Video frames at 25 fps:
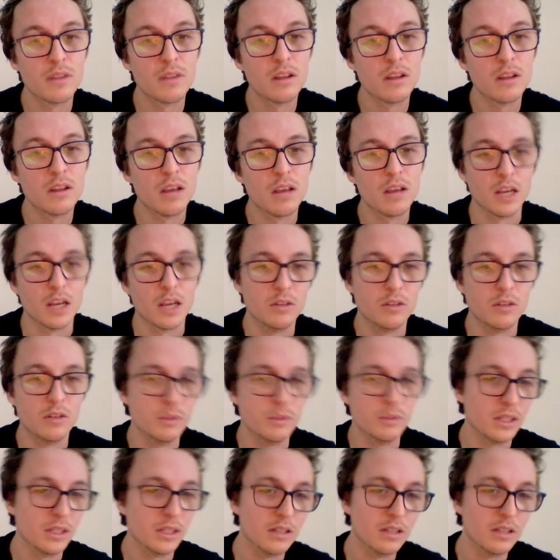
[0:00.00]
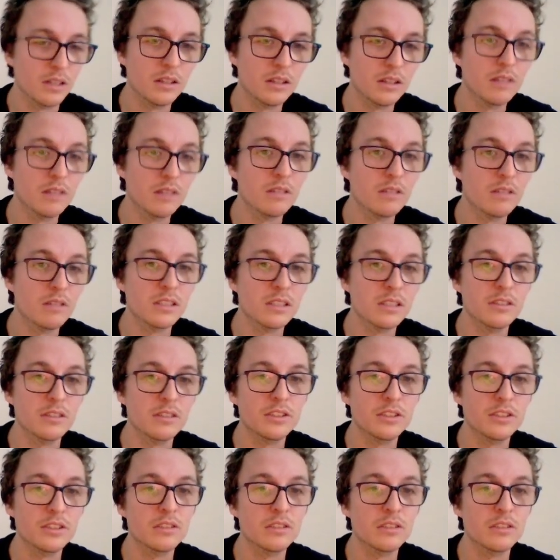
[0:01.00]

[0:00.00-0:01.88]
It could be the resolution in your